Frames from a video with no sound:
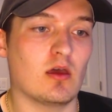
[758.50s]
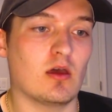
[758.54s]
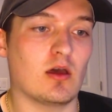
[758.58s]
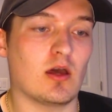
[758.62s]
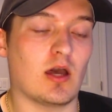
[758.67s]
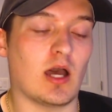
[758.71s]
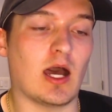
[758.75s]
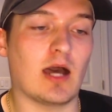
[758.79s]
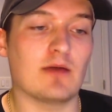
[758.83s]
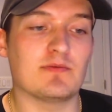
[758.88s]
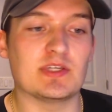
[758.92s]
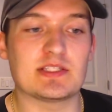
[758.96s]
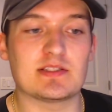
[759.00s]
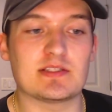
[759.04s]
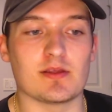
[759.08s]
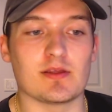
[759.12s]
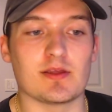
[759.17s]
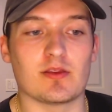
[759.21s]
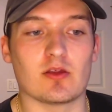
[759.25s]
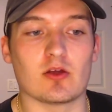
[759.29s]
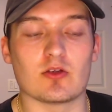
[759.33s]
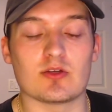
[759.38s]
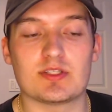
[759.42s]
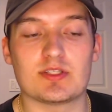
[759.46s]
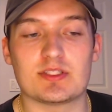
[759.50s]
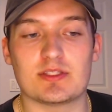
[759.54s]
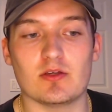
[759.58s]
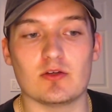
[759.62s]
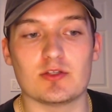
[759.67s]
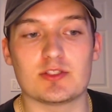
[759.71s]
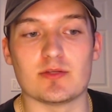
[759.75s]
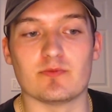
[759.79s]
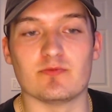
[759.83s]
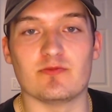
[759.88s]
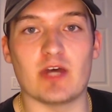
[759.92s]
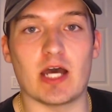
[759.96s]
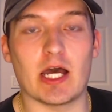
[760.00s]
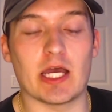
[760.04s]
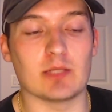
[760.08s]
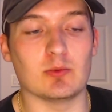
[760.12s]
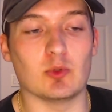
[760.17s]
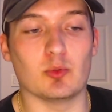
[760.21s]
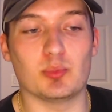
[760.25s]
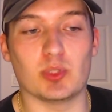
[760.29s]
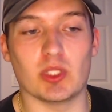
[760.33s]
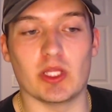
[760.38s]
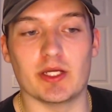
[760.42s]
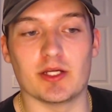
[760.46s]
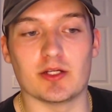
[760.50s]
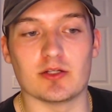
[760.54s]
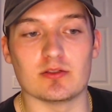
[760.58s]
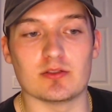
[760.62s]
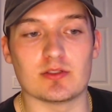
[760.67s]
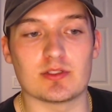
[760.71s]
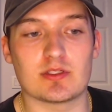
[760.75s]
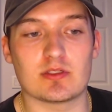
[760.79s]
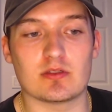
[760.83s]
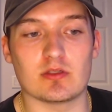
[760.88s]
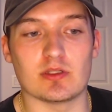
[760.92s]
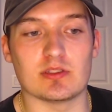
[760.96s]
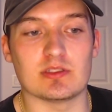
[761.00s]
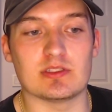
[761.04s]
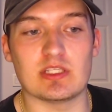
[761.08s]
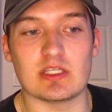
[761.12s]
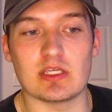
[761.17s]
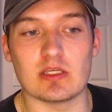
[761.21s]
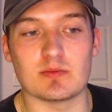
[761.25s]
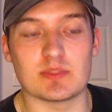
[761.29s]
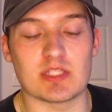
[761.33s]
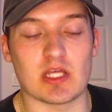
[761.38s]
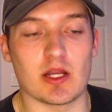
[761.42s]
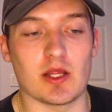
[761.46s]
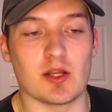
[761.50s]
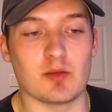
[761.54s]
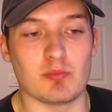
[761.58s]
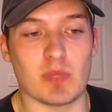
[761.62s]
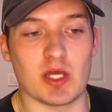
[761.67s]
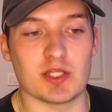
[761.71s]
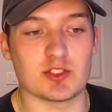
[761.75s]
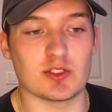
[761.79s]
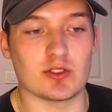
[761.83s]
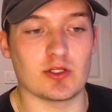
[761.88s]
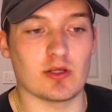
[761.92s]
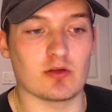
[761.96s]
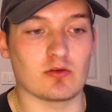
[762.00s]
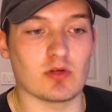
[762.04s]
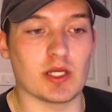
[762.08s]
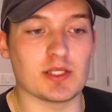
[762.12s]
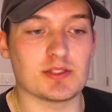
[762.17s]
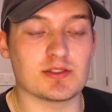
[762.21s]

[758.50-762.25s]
Obviously, there are still some valuable players and teams that I didn't mention here, right?